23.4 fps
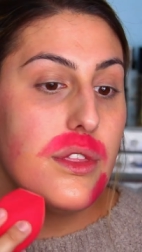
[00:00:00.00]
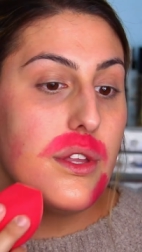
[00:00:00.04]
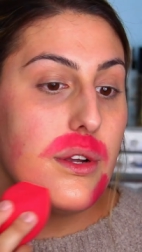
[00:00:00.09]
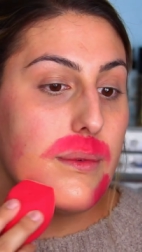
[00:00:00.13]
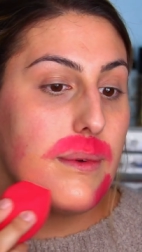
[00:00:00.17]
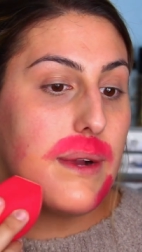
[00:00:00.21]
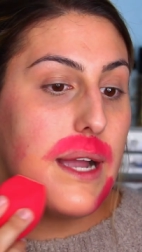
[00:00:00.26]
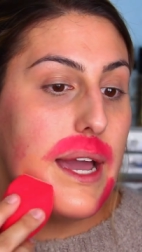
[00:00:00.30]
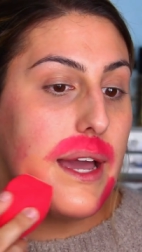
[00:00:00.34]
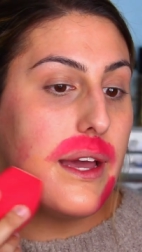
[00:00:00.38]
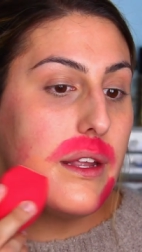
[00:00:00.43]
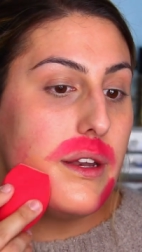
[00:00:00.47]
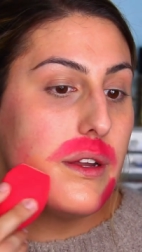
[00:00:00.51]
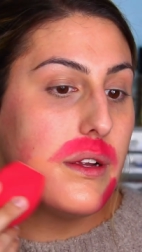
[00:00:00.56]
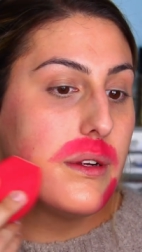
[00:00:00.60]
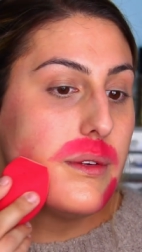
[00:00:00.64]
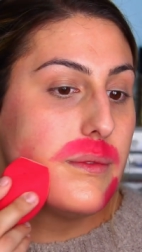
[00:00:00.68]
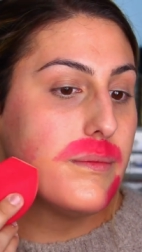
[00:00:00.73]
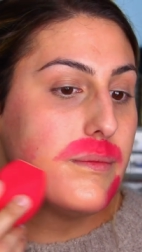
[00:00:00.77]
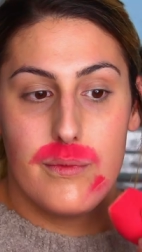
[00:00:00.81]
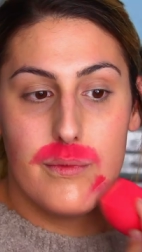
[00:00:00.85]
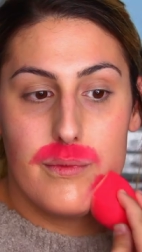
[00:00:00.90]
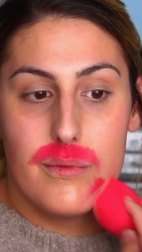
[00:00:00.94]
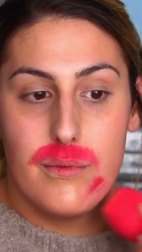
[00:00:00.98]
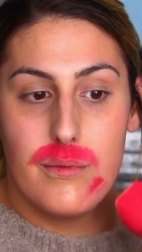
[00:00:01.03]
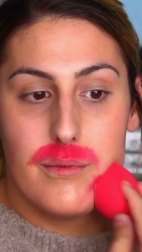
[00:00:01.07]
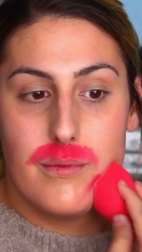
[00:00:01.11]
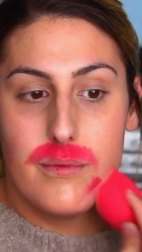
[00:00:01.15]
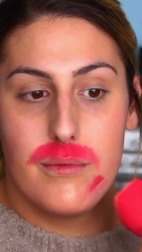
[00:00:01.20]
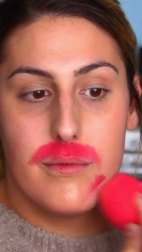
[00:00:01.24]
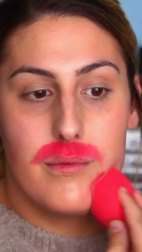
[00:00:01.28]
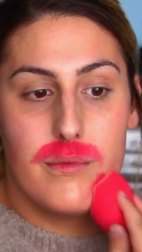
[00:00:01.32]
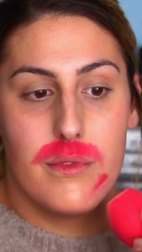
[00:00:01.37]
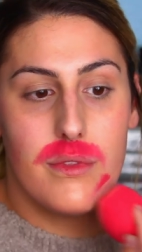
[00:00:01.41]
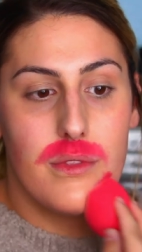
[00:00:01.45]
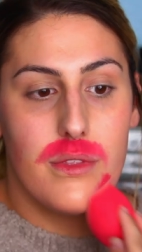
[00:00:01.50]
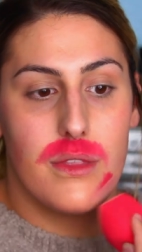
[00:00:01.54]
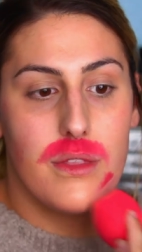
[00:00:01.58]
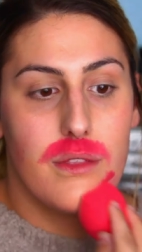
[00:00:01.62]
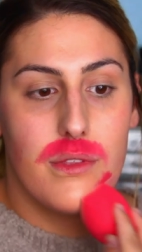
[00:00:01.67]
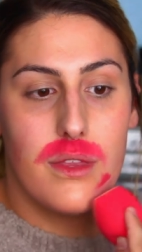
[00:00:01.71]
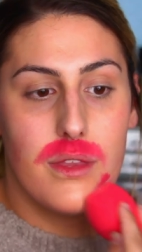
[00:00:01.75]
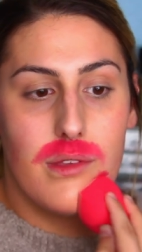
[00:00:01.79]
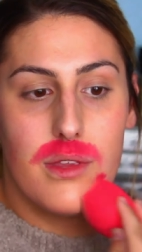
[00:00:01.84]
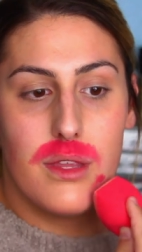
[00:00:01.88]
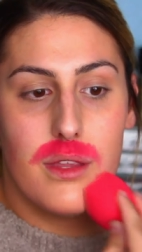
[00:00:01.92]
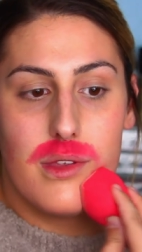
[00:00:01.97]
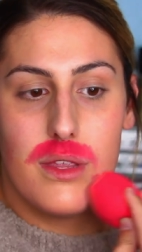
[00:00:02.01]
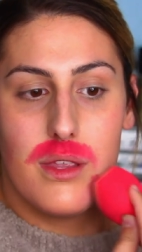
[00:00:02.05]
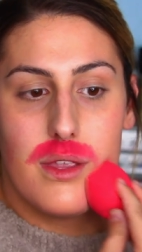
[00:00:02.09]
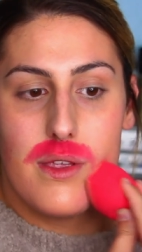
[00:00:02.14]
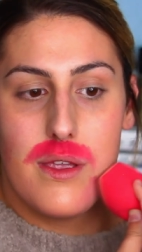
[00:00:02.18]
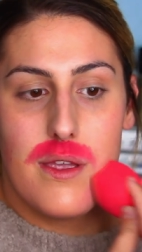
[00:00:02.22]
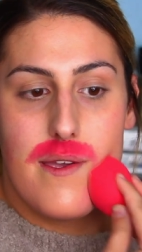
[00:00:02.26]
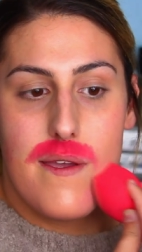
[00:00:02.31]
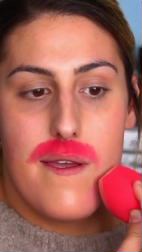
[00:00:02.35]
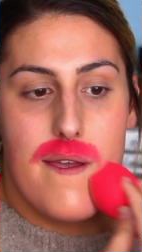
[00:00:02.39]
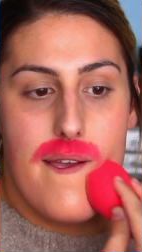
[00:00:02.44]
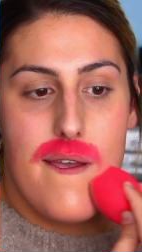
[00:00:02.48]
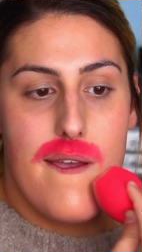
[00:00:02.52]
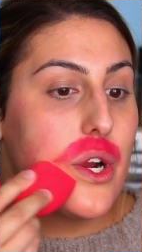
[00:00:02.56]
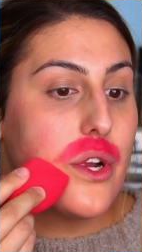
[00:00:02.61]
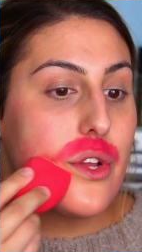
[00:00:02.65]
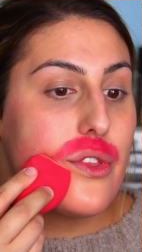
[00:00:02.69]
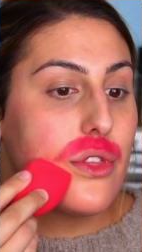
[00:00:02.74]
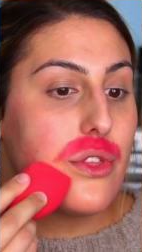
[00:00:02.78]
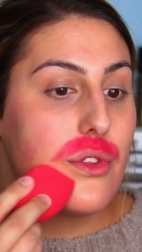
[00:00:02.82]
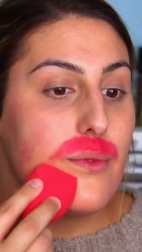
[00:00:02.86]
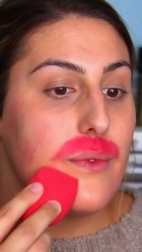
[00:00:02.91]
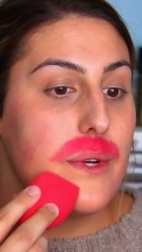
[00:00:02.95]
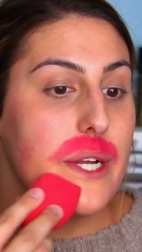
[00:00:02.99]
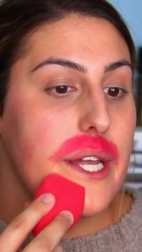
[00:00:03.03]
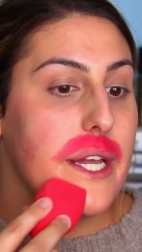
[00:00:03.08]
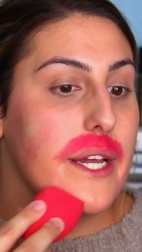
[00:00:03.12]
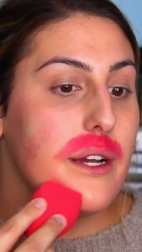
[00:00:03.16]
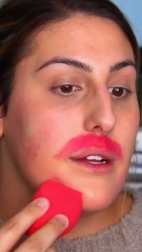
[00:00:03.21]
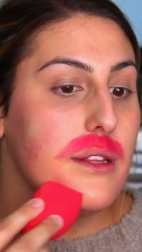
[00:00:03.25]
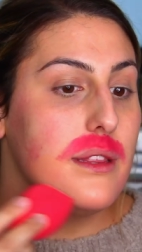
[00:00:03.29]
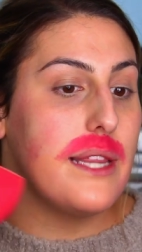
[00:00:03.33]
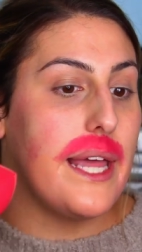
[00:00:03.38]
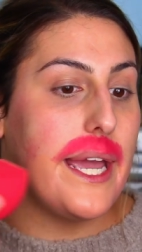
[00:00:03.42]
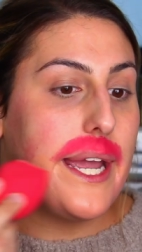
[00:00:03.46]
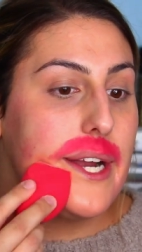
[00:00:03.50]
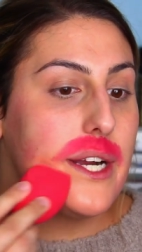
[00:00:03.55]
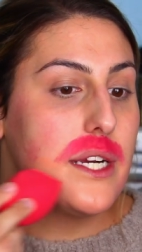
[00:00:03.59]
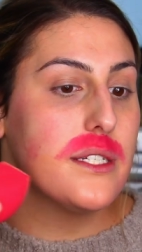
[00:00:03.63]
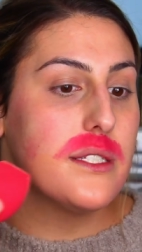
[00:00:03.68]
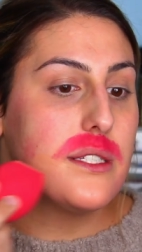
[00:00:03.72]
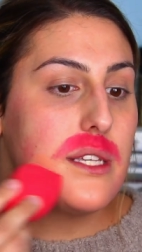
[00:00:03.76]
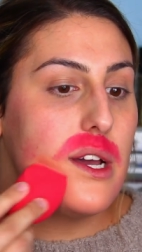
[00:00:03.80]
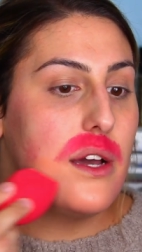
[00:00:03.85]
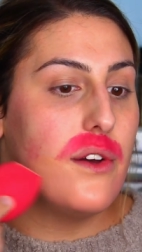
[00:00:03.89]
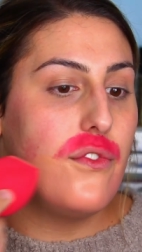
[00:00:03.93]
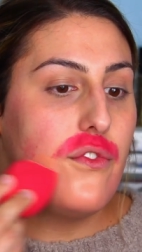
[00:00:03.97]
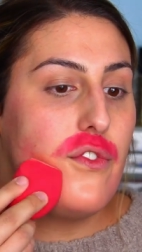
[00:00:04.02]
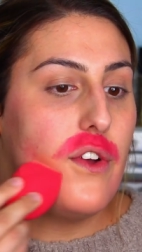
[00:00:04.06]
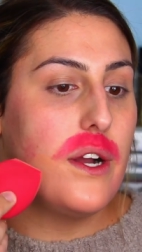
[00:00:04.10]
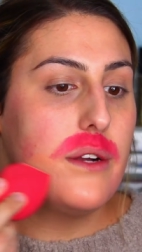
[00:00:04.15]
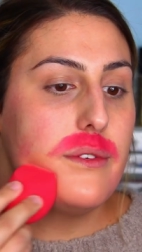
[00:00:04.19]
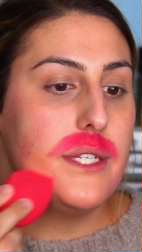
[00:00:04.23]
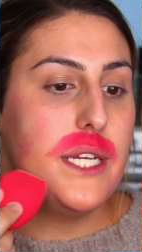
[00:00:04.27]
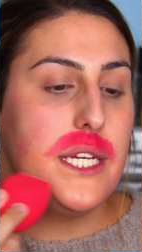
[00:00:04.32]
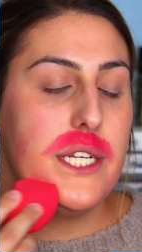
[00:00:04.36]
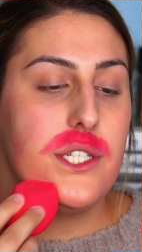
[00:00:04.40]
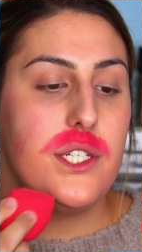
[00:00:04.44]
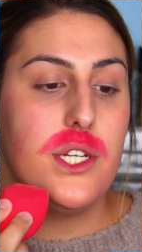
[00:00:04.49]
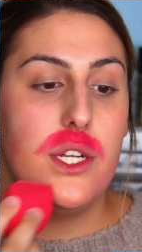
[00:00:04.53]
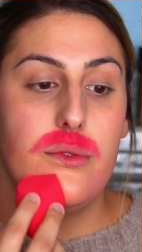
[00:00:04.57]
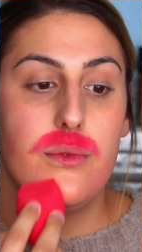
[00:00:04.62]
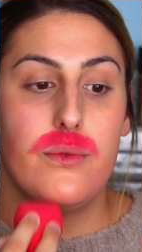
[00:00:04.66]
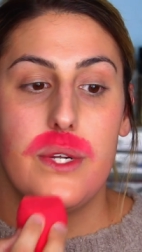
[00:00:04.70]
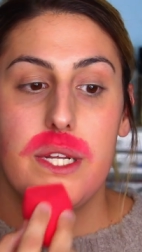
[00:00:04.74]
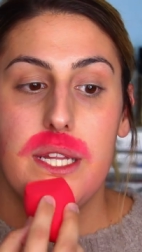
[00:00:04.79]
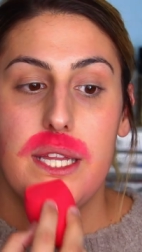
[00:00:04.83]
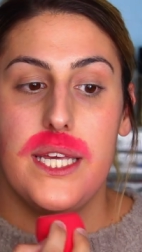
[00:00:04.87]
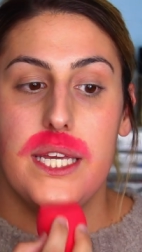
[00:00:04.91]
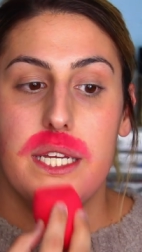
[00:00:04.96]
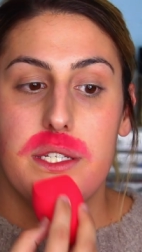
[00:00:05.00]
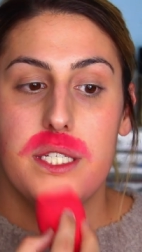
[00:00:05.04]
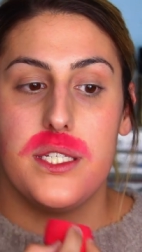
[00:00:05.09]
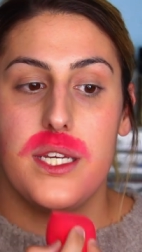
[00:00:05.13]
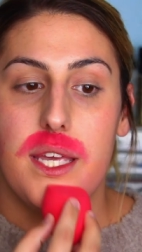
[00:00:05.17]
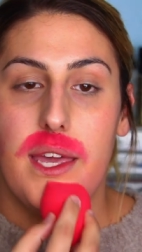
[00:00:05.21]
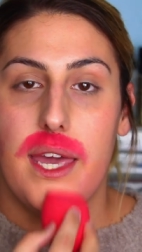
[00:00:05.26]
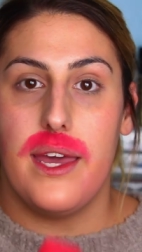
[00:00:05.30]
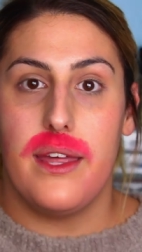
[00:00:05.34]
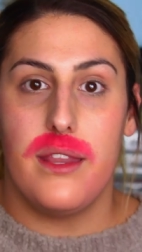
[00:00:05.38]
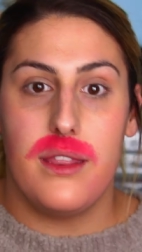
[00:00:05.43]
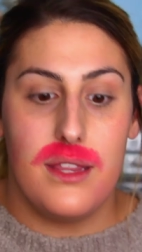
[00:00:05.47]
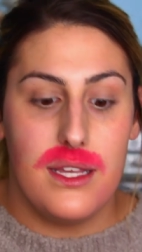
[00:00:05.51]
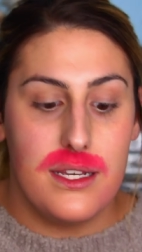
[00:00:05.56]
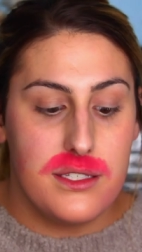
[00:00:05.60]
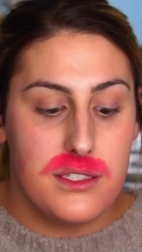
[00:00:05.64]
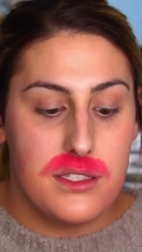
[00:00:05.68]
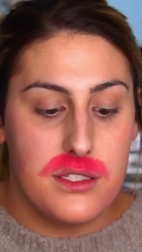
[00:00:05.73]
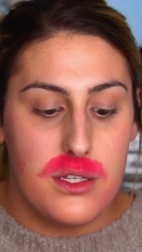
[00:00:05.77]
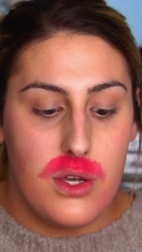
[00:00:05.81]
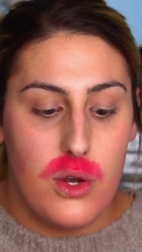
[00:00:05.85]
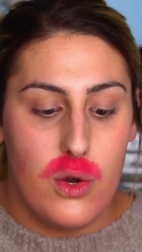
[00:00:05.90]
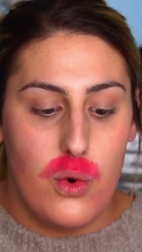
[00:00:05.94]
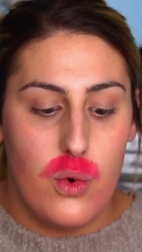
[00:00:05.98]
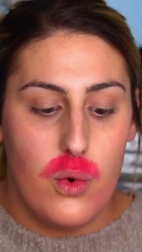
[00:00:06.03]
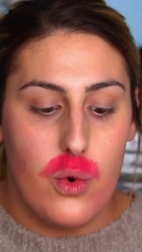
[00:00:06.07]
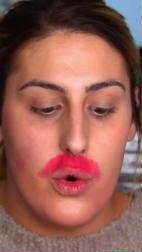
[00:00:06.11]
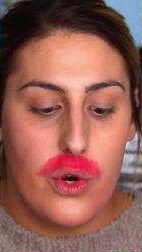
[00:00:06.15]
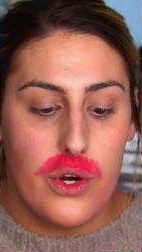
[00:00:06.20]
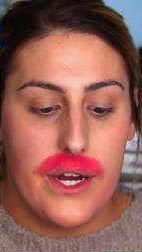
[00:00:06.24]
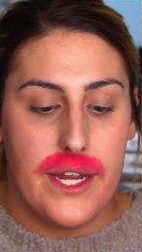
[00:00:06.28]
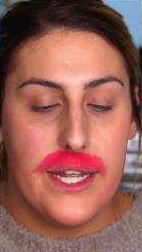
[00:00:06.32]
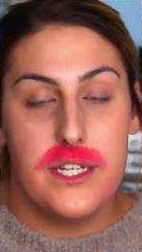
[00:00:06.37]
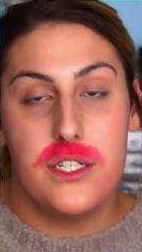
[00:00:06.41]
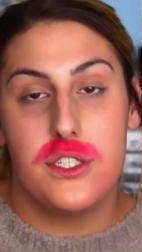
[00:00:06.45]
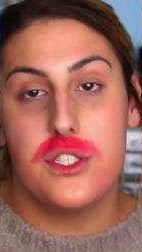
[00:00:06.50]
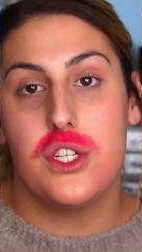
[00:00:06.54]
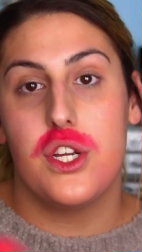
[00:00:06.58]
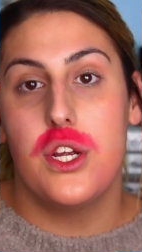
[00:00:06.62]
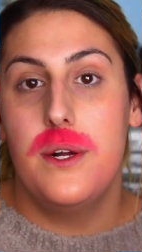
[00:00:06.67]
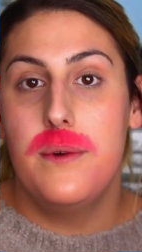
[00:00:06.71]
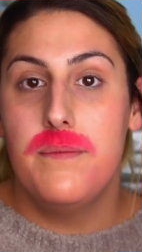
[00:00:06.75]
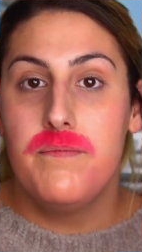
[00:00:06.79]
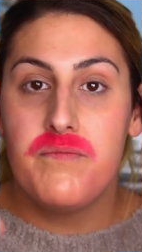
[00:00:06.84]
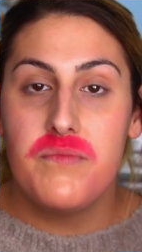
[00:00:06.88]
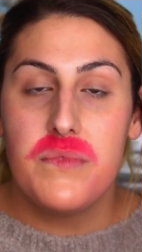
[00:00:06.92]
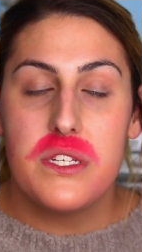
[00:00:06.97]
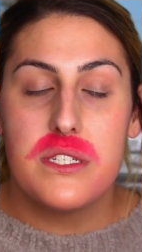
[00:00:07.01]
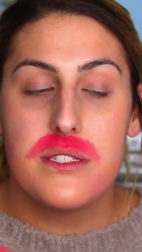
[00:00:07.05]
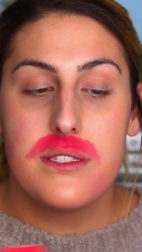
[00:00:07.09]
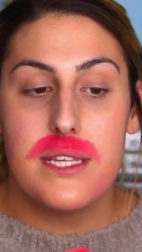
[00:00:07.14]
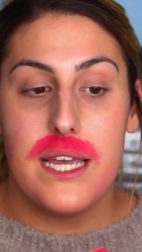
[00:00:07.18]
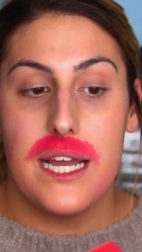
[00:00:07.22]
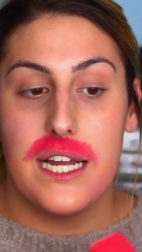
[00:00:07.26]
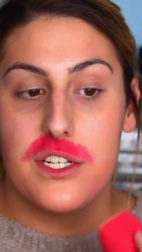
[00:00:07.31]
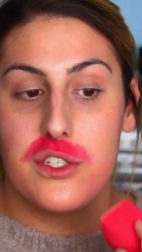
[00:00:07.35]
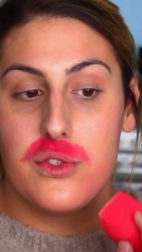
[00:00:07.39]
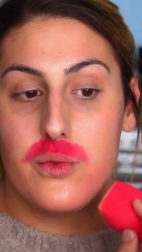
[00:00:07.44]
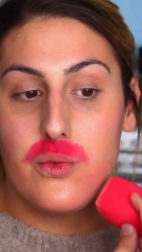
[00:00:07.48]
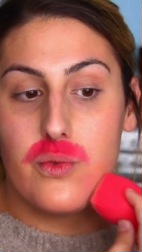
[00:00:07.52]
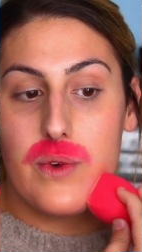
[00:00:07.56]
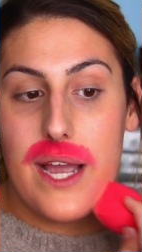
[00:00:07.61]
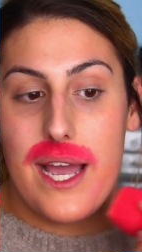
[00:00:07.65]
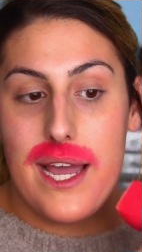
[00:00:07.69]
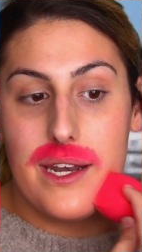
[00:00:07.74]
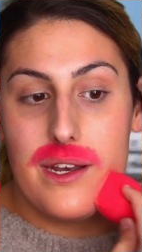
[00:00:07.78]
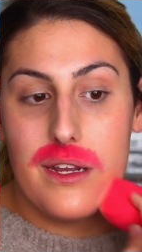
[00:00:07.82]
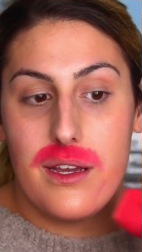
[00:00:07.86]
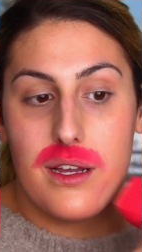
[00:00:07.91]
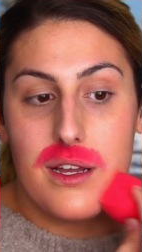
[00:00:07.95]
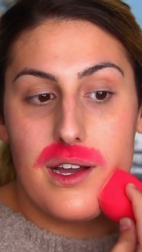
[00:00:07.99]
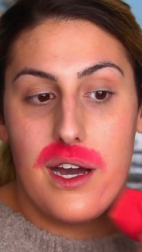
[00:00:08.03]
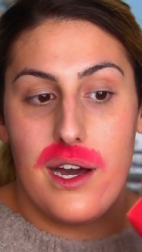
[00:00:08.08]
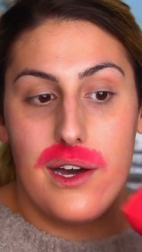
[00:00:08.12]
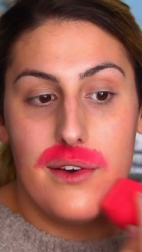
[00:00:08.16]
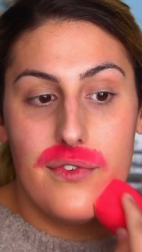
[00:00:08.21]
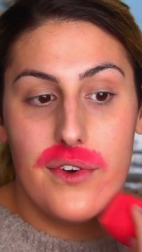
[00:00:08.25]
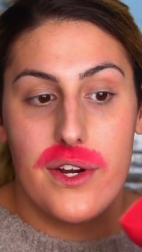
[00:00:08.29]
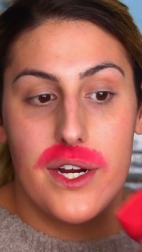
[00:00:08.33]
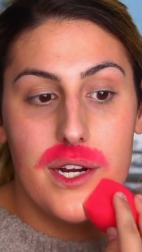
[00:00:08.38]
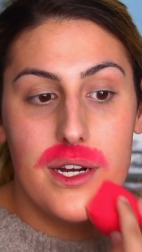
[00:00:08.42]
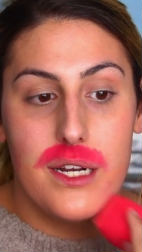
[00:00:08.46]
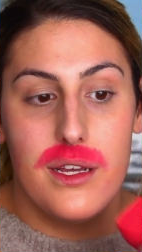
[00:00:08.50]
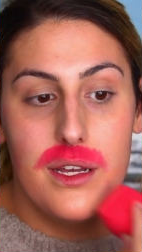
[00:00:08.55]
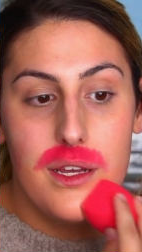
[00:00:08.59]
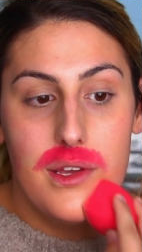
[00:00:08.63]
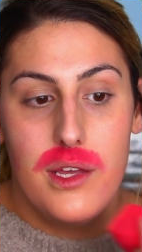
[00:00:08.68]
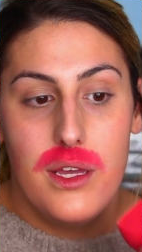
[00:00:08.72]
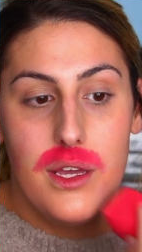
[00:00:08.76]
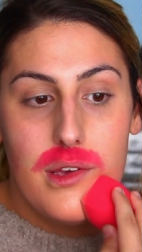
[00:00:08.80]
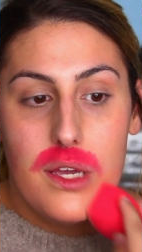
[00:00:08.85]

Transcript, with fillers: the red. This may take one, two, or three layers of foundation really to get this orange slash red covered.